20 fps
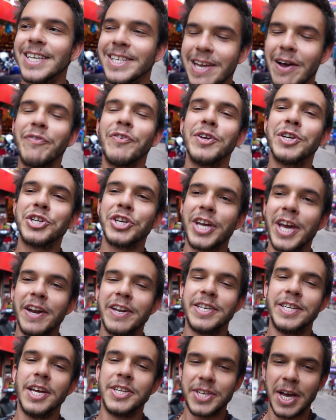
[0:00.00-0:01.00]
definitely should get
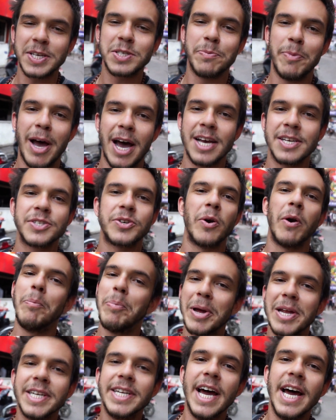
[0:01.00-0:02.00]
a dust mask or a
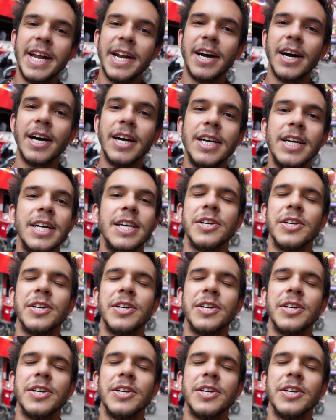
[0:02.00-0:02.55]
bandana.